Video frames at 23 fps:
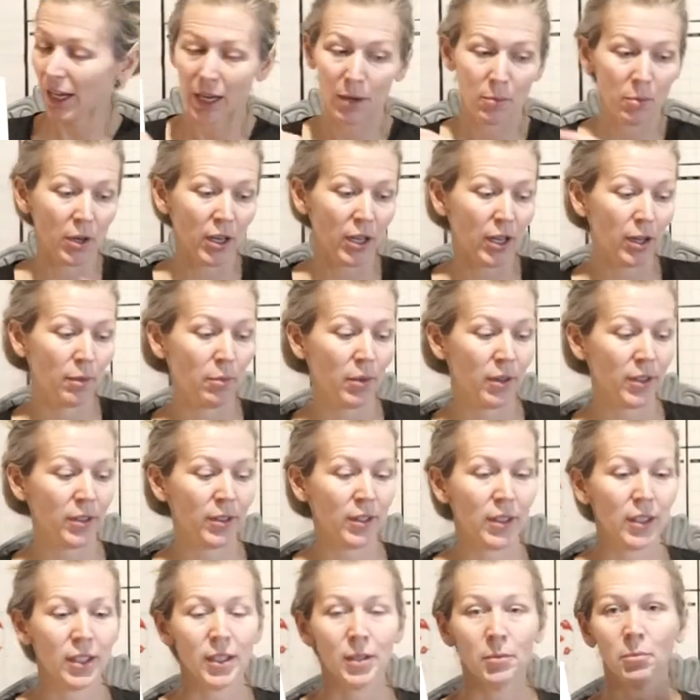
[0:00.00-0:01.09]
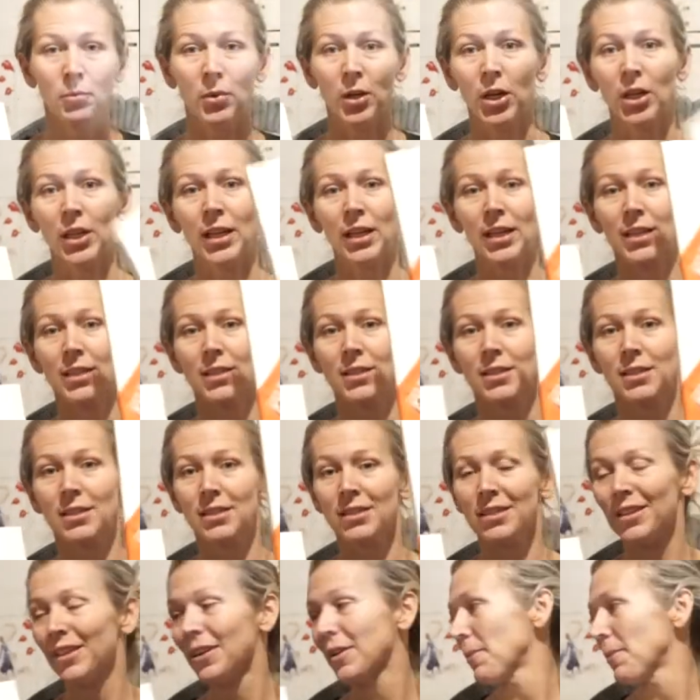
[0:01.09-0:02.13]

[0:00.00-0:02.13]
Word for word: Abram, Marcus.